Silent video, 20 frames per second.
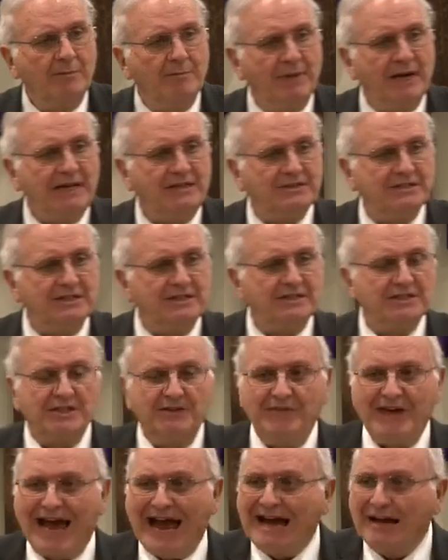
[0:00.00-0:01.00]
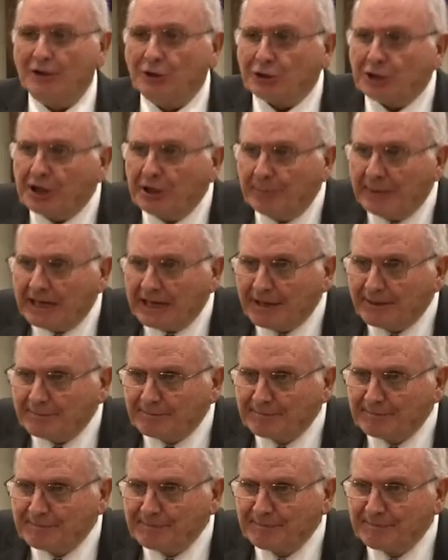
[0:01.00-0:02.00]
the basis of alchemy.
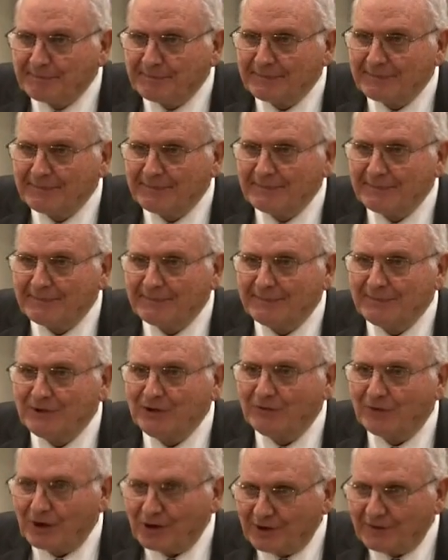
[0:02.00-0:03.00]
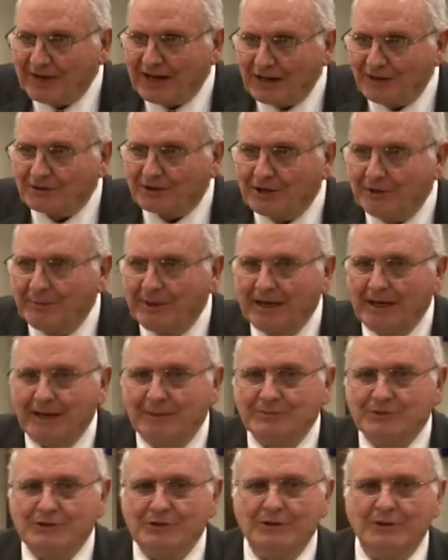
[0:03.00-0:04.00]
You've heard of alchemy,
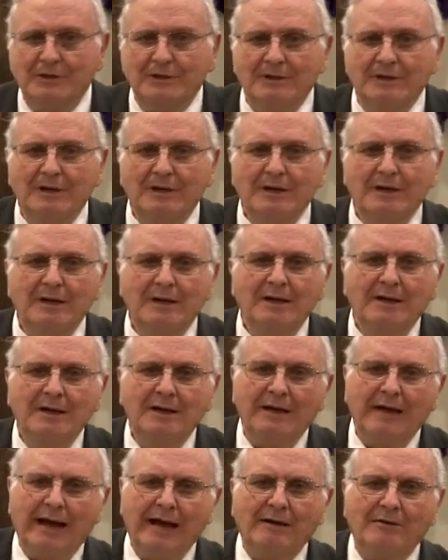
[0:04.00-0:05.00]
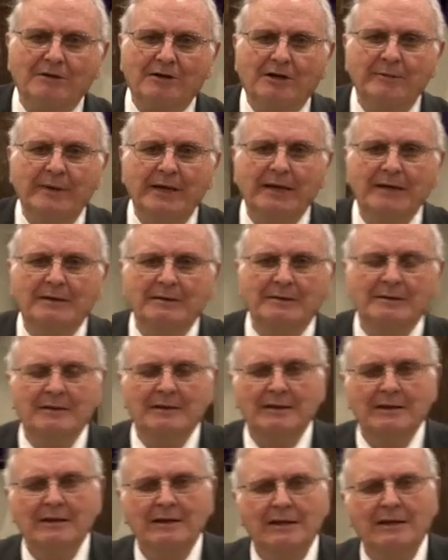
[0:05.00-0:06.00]
I'm sure. Alchemy.
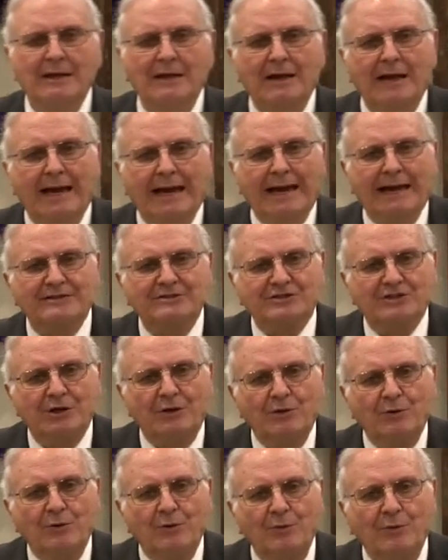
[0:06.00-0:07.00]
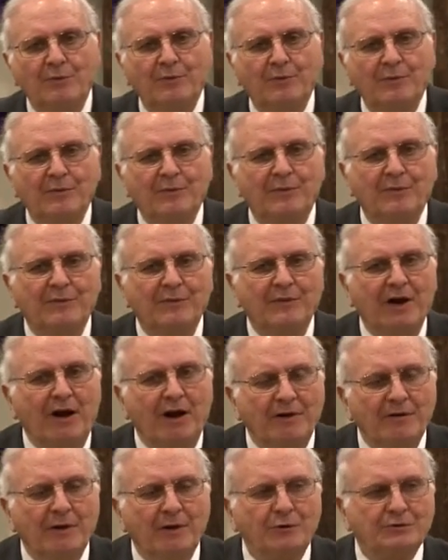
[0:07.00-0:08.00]
And so there
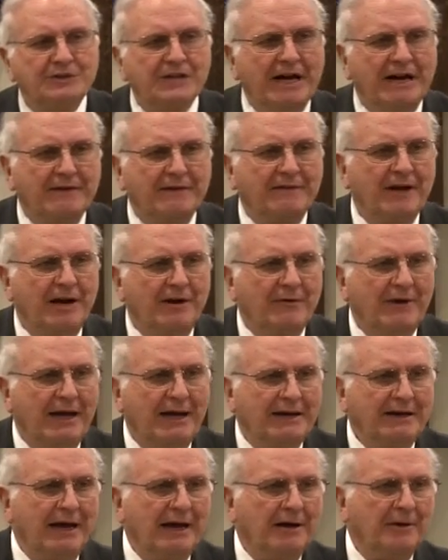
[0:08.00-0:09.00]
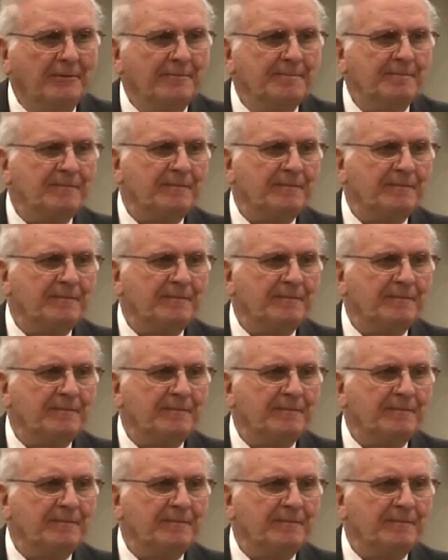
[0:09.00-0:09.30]
are those out there right now